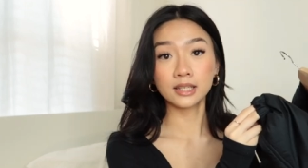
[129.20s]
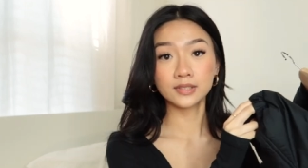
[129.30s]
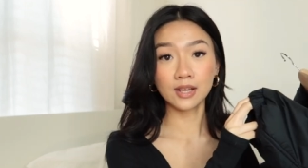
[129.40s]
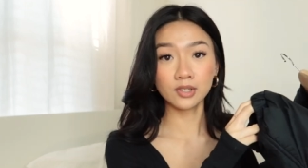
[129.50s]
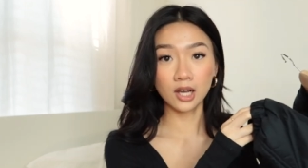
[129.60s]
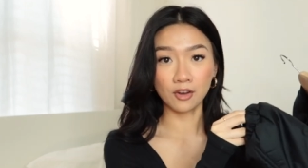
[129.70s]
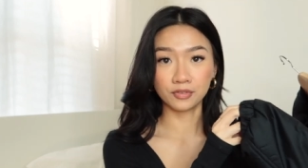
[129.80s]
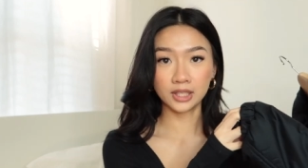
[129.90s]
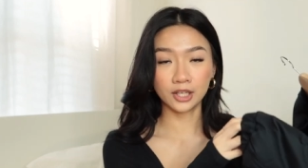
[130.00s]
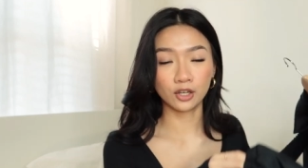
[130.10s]
The sleeves have a
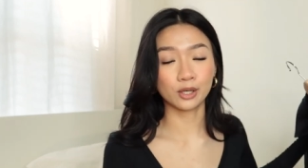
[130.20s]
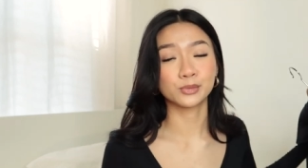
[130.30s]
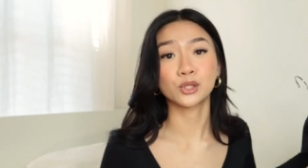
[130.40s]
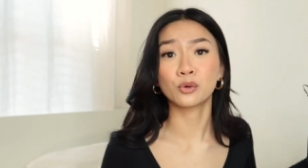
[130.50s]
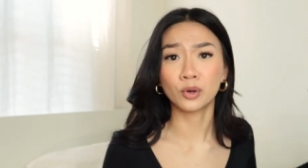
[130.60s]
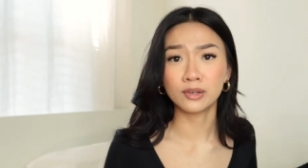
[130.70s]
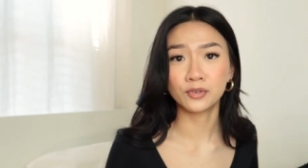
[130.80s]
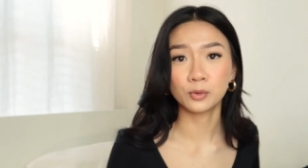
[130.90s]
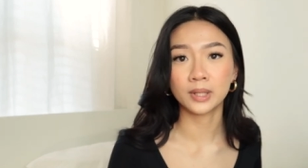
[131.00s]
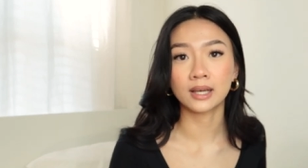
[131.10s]
cuffing here, and I'm so
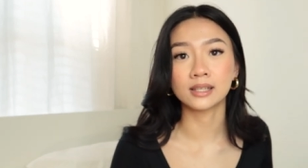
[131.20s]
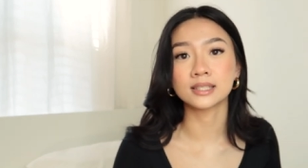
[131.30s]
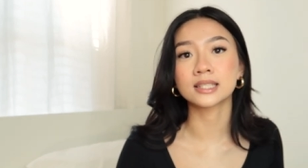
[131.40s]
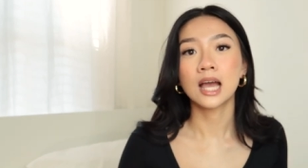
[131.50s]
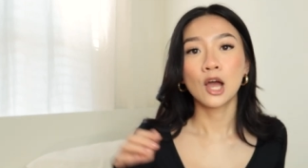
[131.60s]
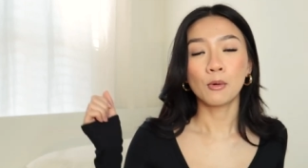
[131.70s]
grateful because